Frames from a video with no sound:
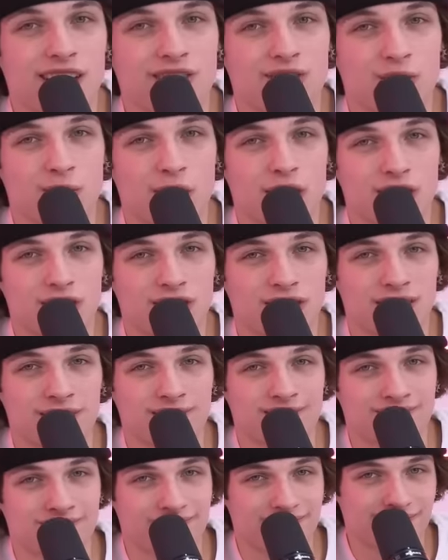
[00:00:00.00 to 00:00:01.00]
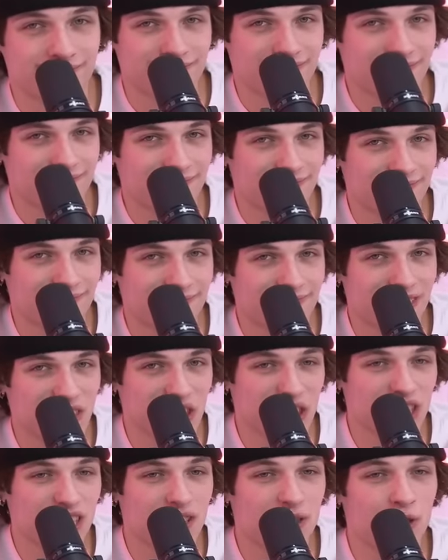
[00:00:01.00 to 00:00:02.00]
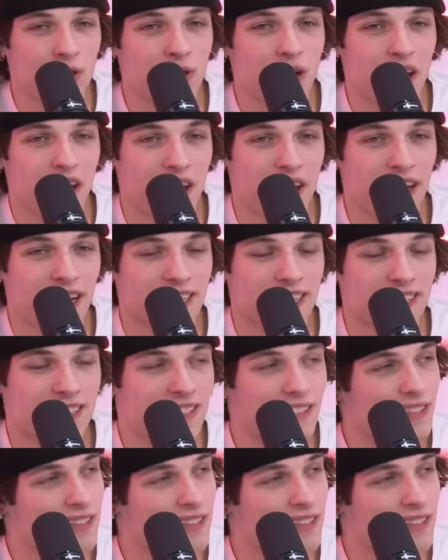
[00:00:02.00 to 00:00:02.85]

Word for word: guys for watching. See you next.